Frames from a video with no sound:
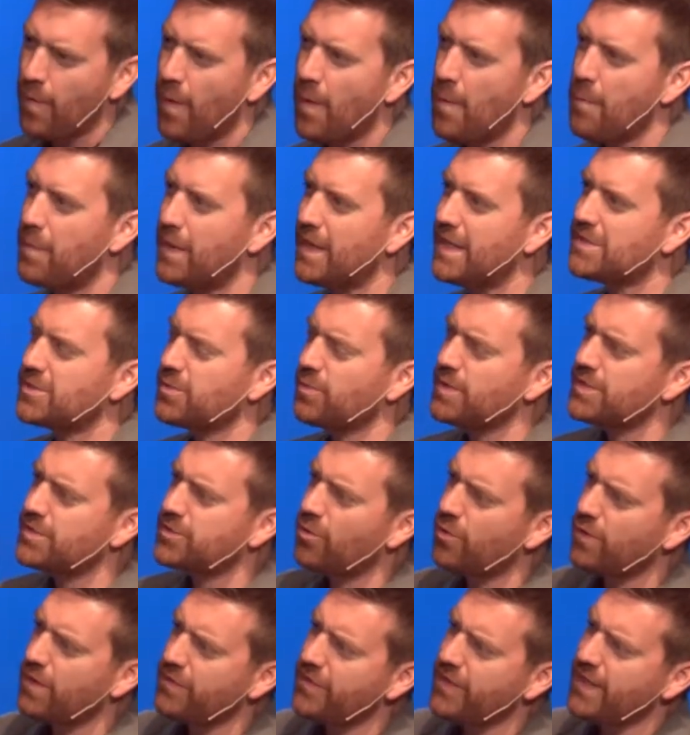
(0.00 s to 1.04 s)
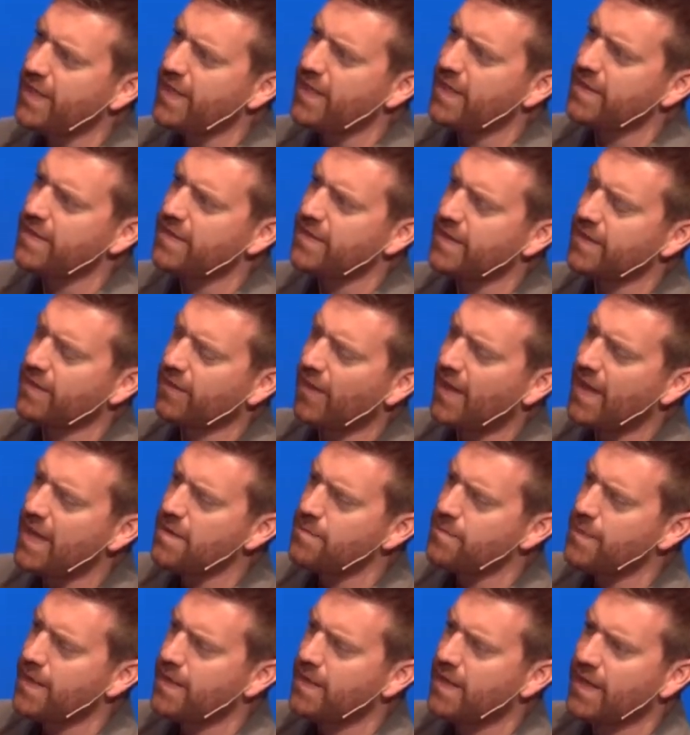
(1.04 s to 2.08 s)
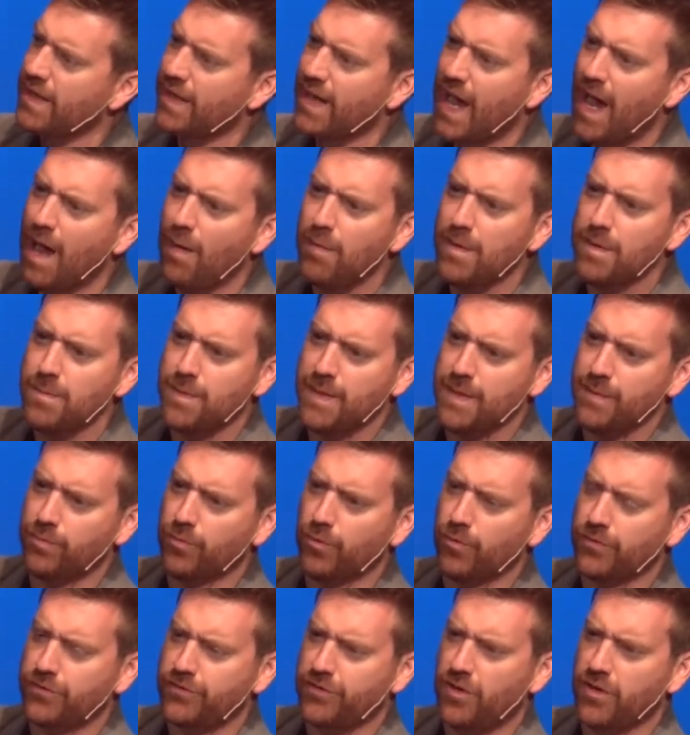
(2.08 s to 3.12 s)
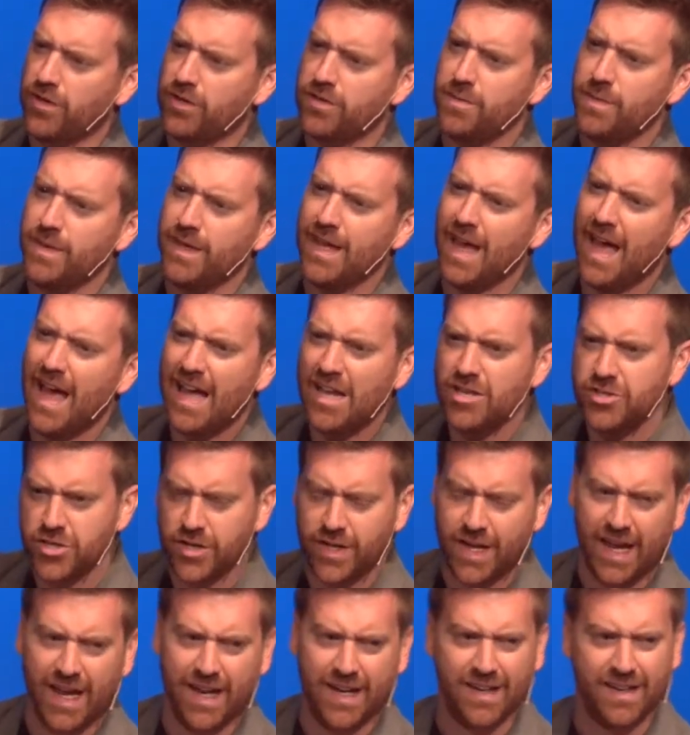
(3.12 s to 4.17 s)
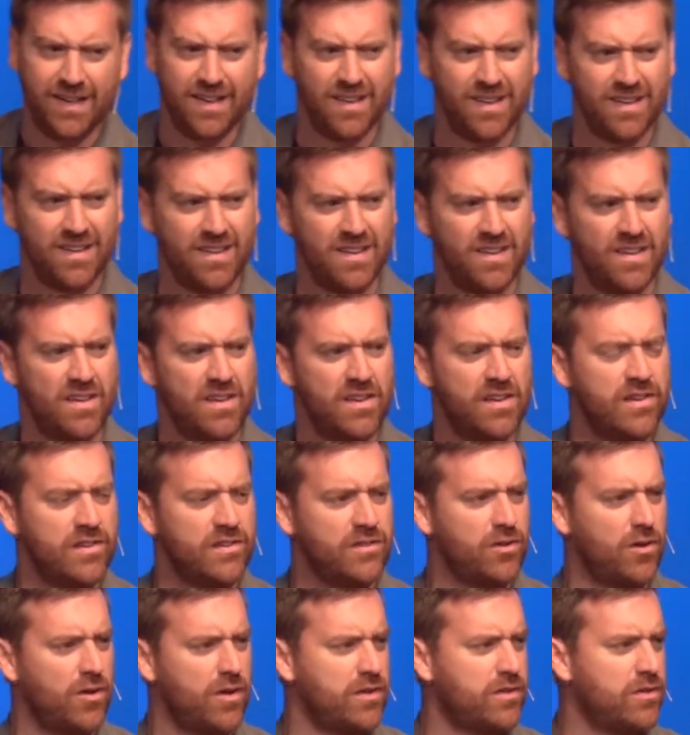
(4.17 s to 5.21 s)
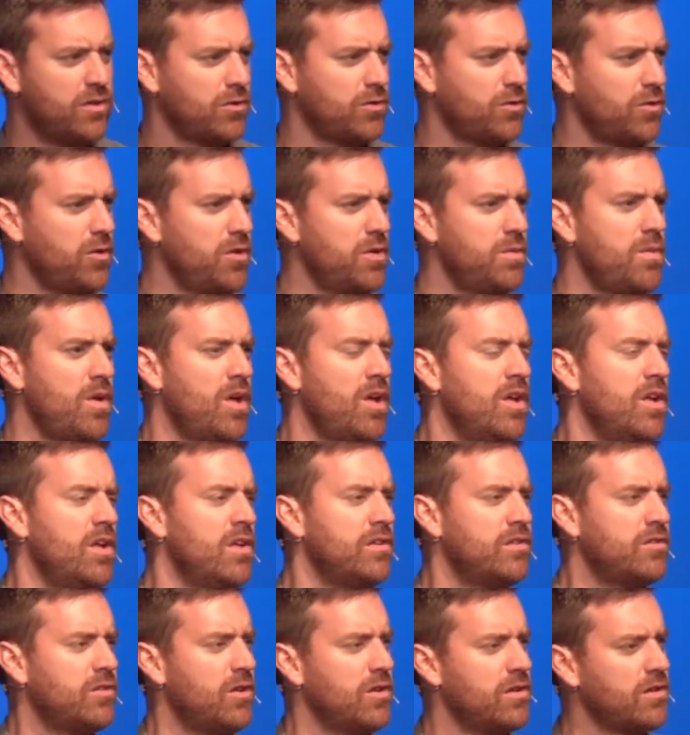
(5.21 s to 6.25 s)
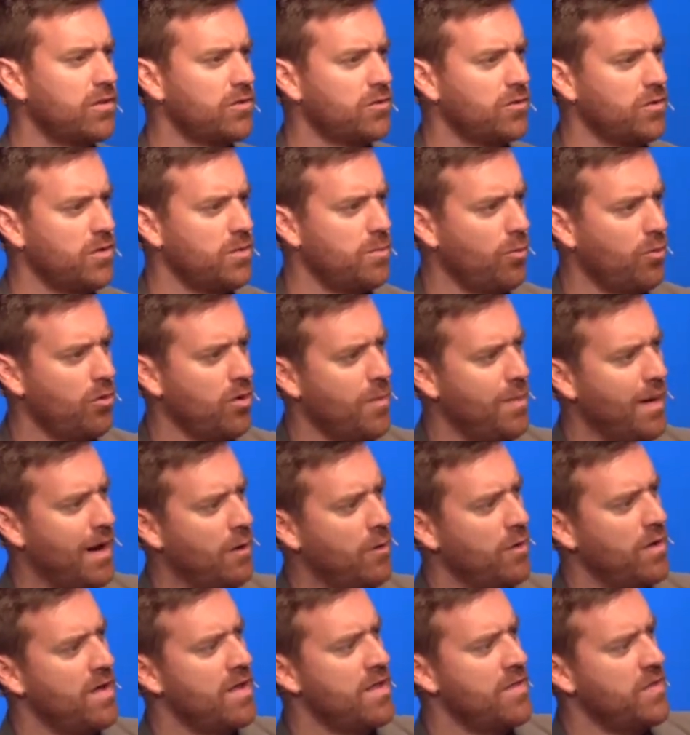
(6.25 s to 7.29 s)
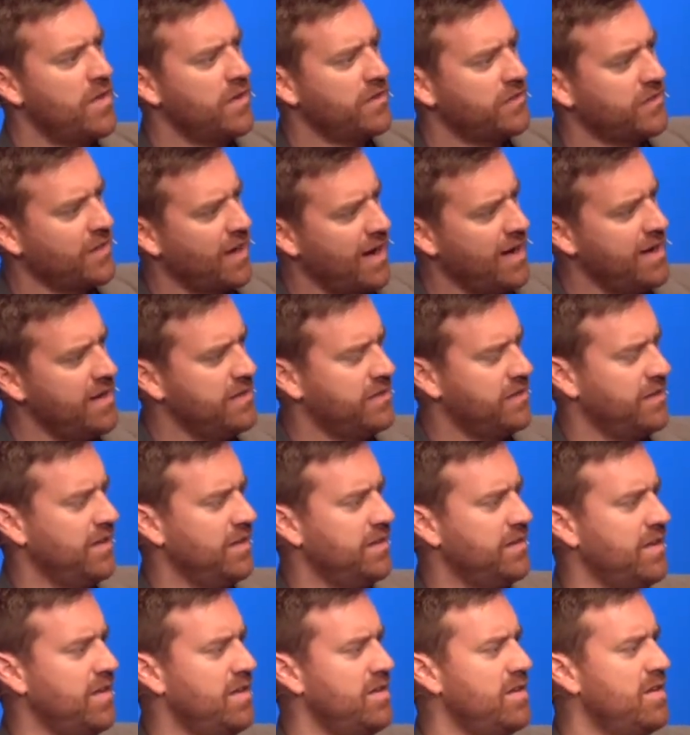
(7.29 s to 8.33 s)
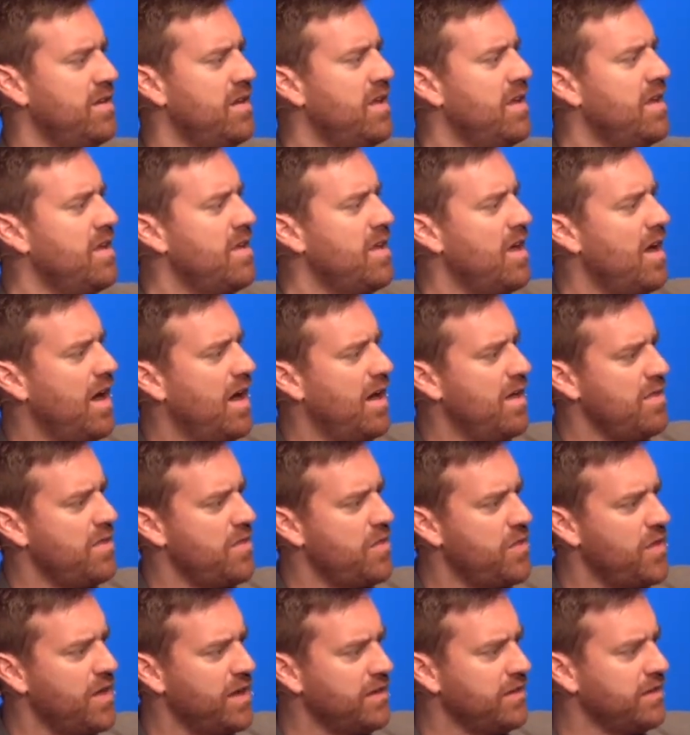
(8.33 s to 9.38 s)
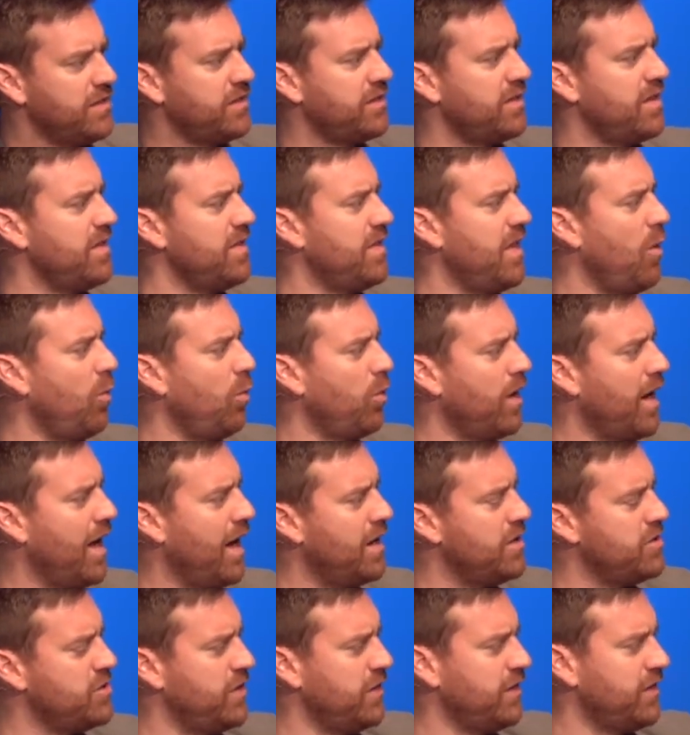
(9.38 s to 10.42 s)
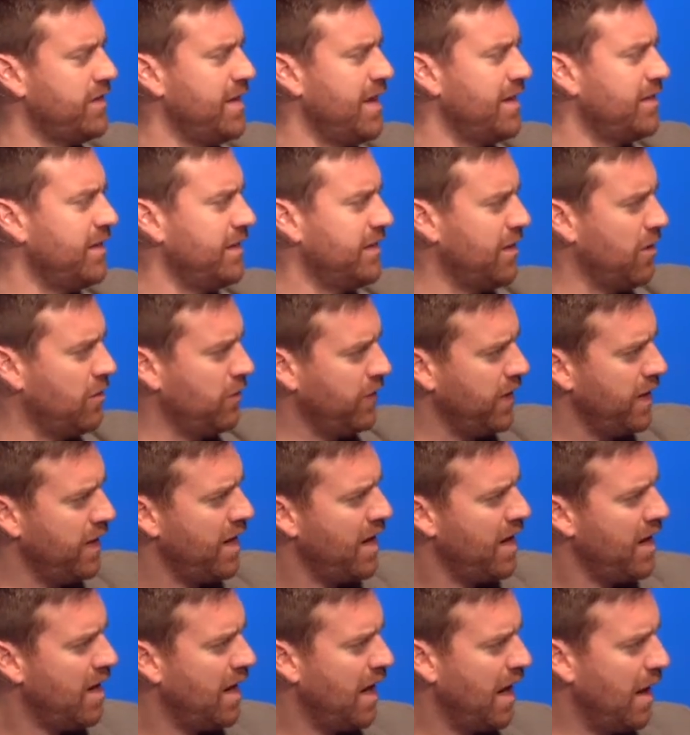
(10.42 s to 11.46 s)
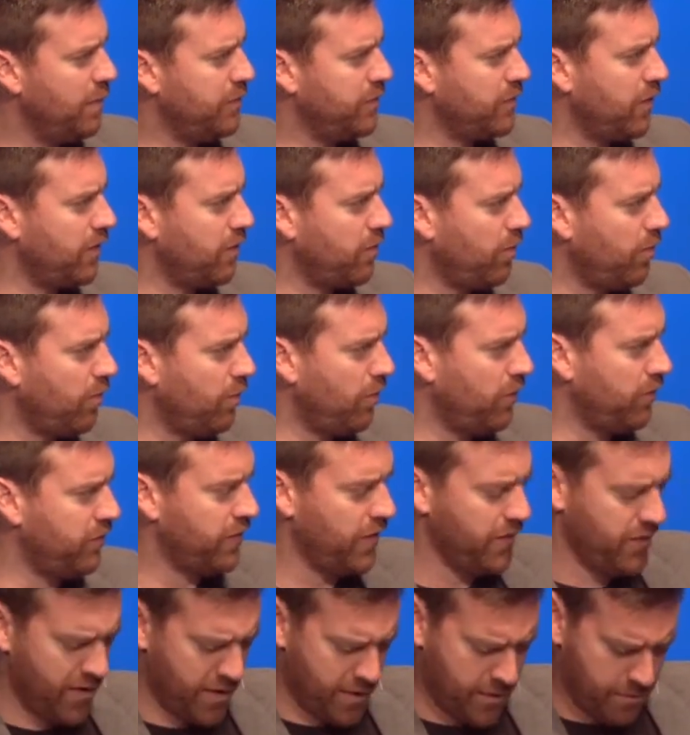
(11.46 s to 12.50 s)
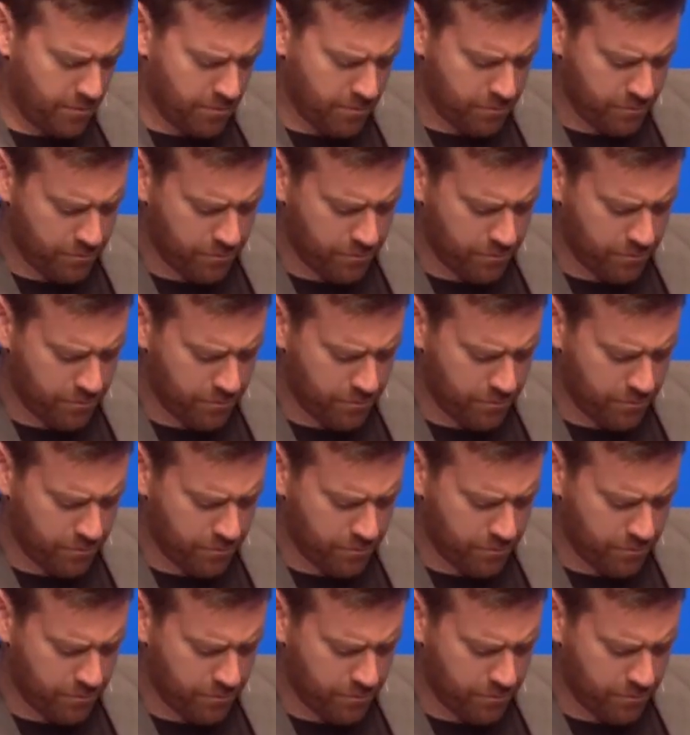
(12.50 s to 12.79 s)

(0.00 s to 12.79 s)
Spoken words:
as a result of the Enlightenment, common people started to be educated, started to learn more about the sciences and things that were not just necessarily observable to them.